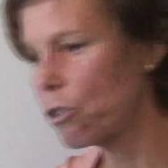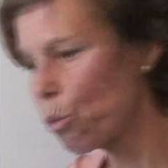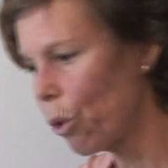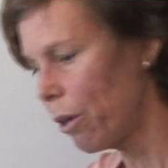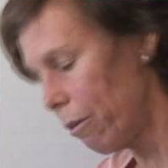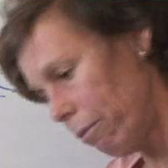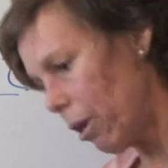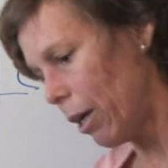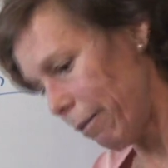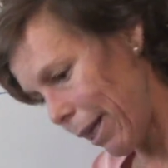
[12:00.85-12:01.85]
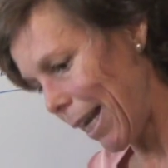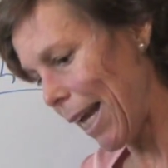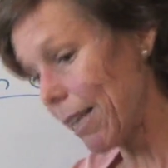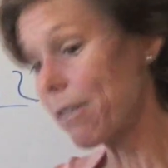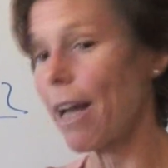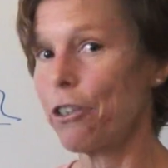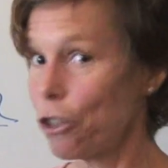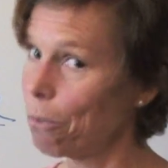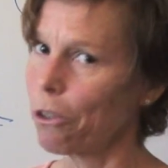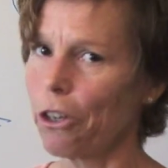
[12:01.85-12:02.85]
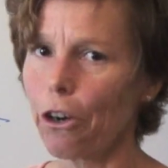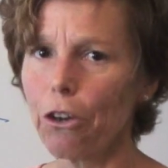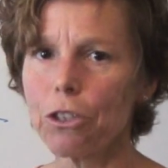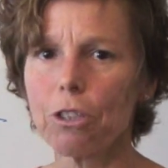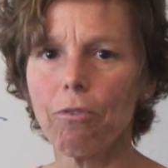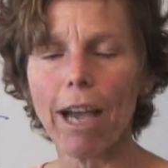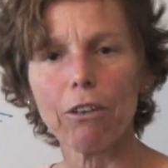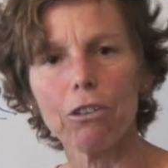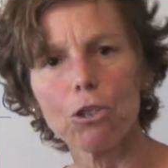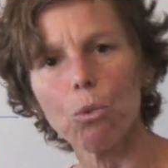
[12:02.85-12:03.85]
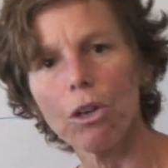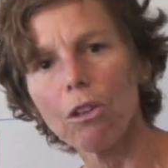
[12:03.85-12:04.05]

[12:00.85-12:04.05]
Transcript: is one of, an anti-tumor necrosis factor is one of